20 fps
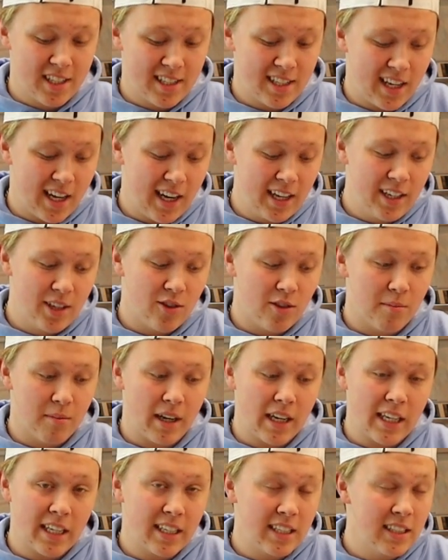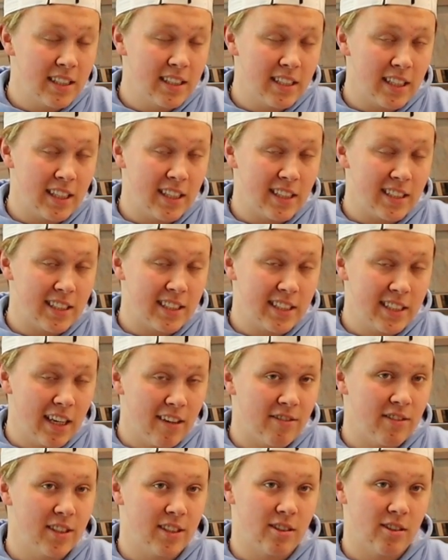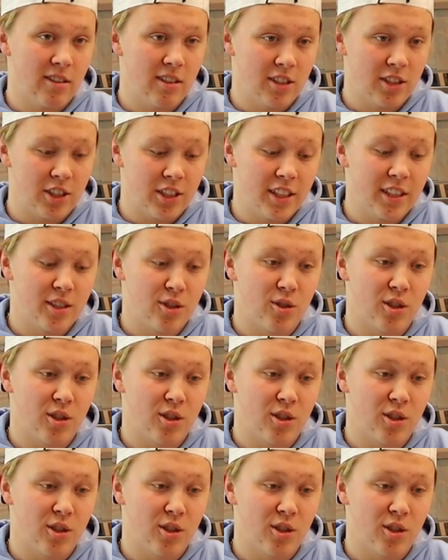because I know what mine is, and it's definitely grilled cheese.